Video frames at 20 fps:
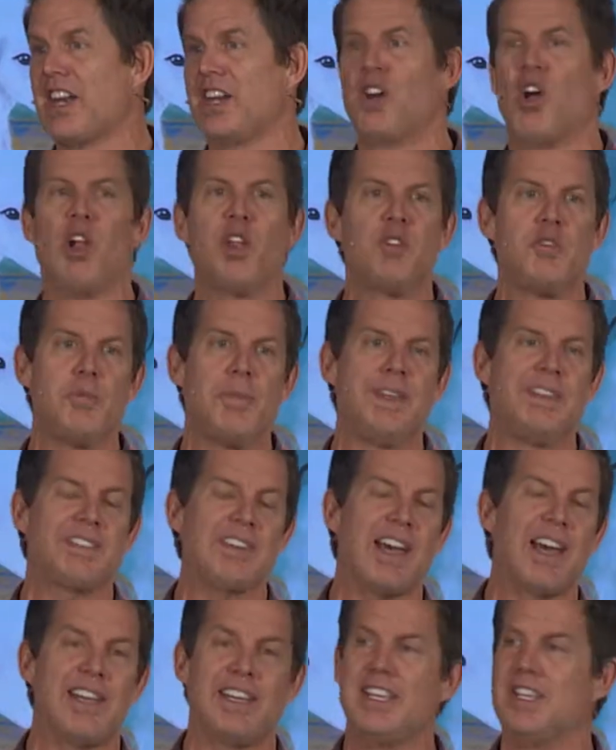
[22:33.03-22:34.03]
And all you've been
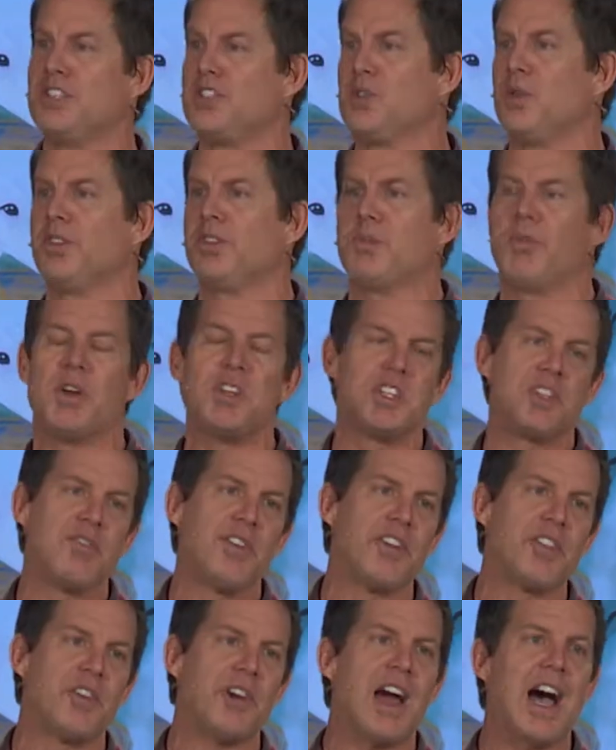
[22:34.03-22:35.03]
tied into is a bunch of
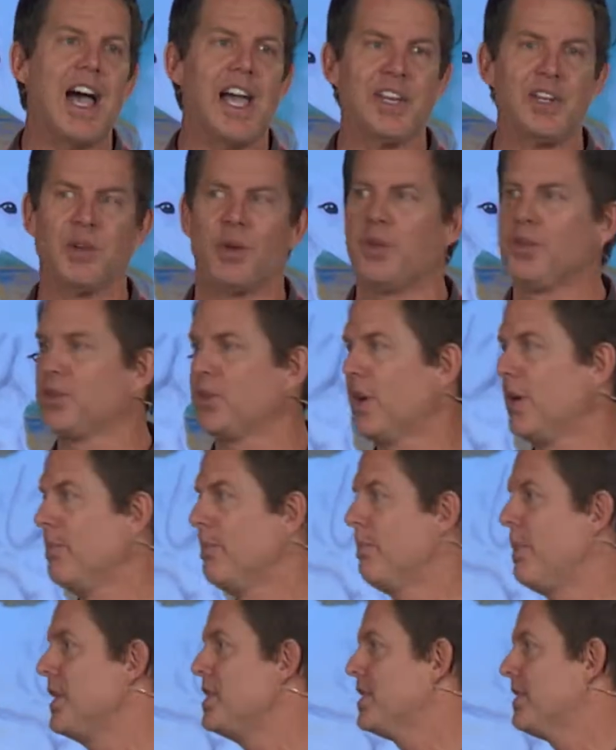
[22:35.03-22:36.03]
other idols or a
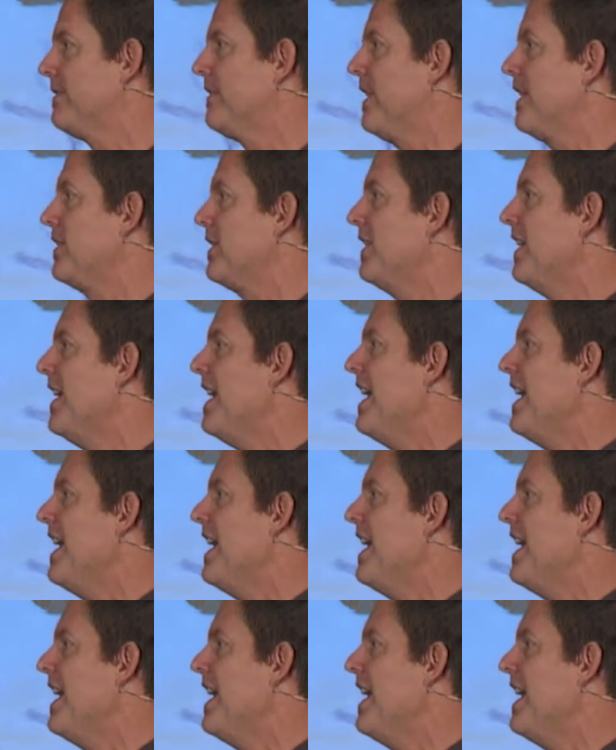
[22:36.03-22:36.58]
bunch of other